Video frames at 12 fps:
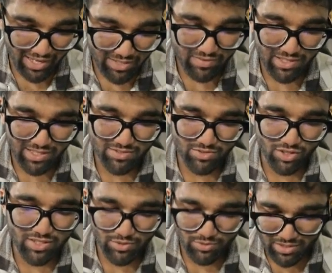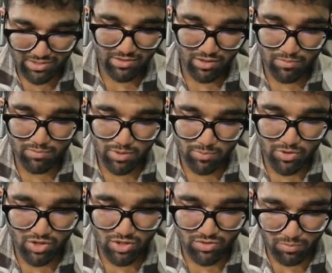Either way, that's not the nucleus, but
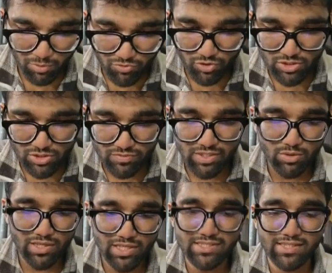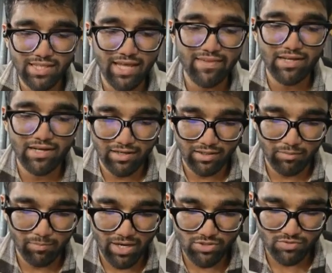because of the morphology of the nucleus in the other
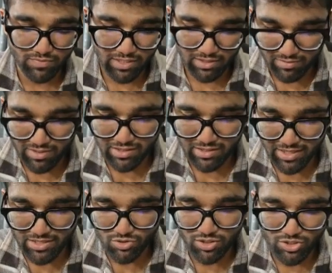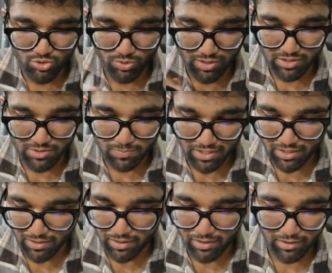parts of the that is not shown in this
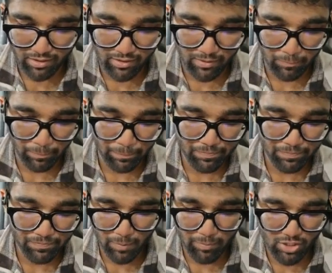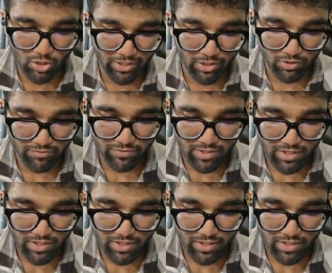particular pictomicrograph.